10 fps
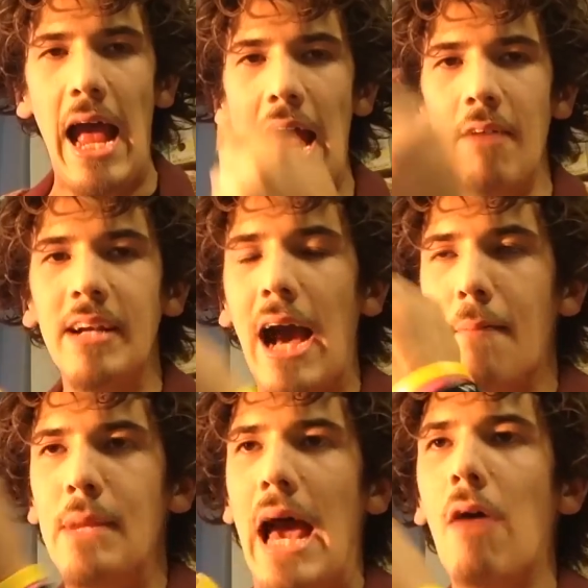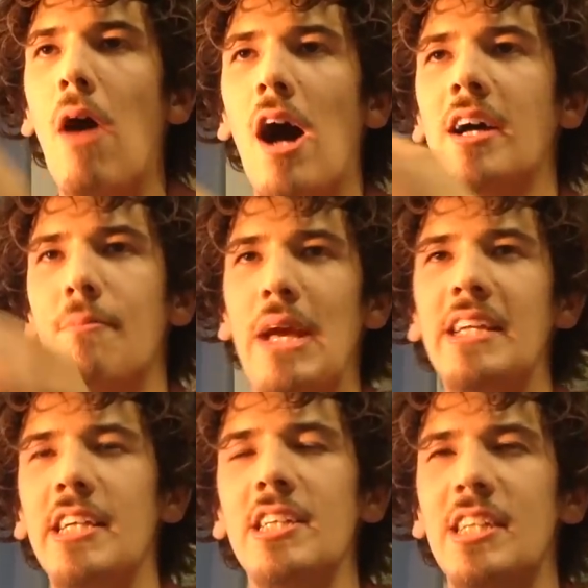Oh, come now,
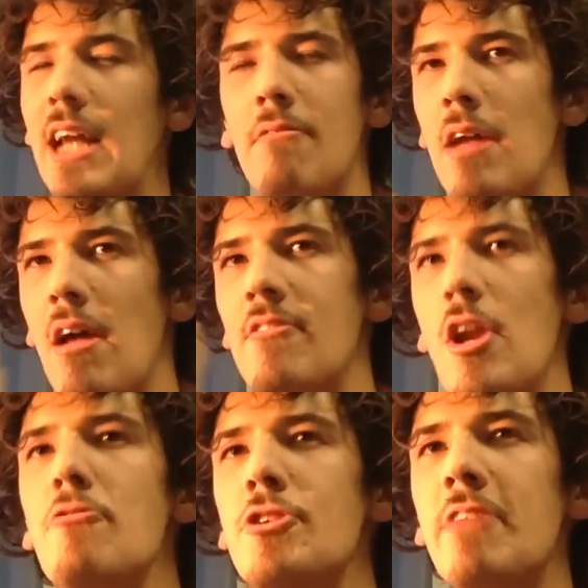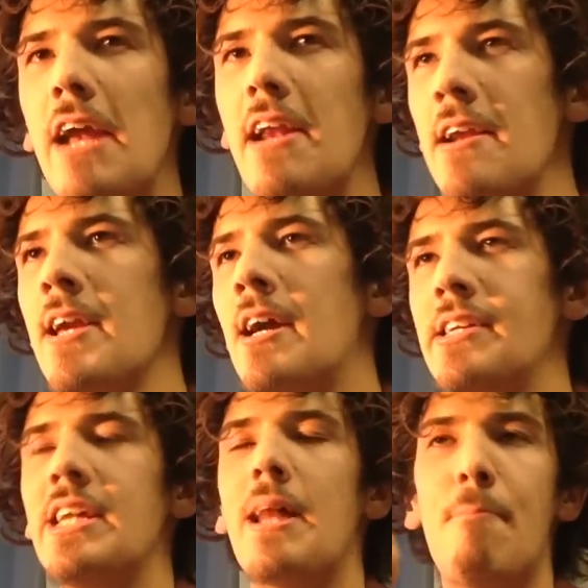Archimedes. Now, don't you get any
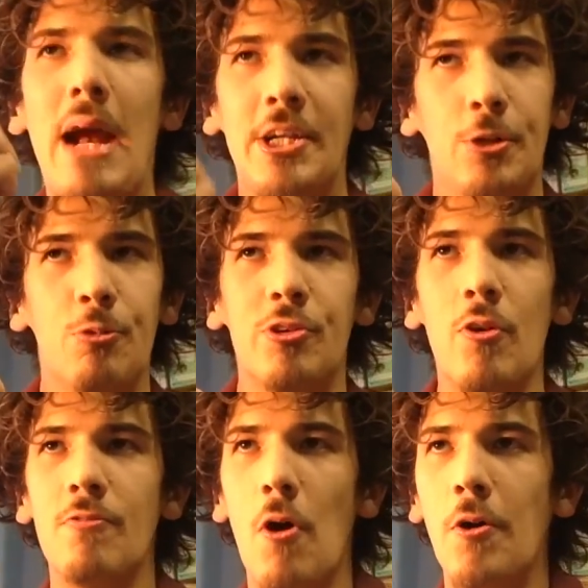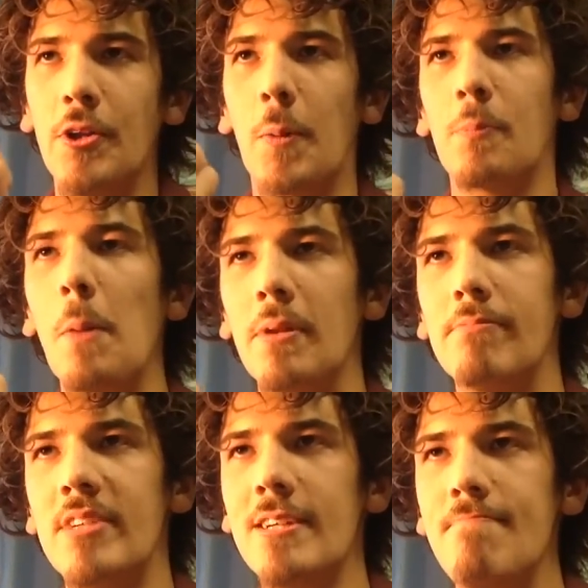idea that magic will solve all your
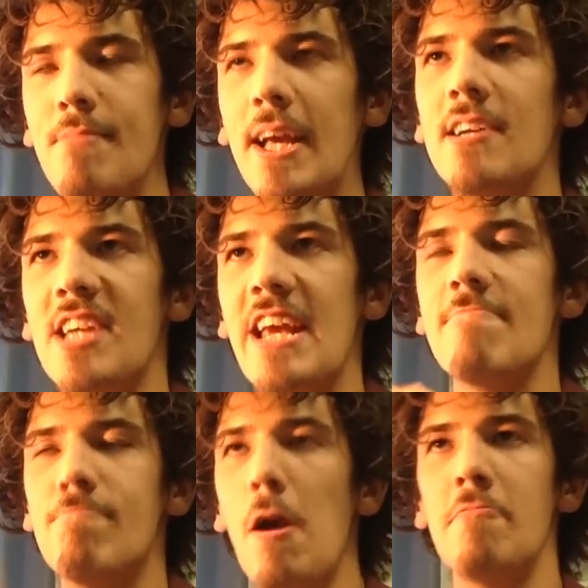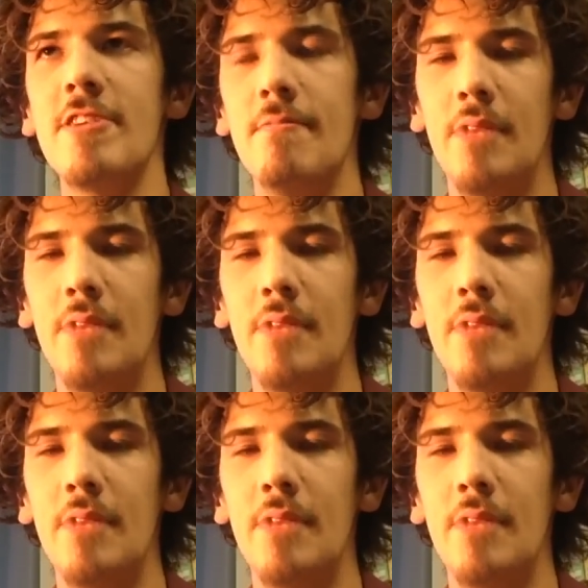problems? Because it won't.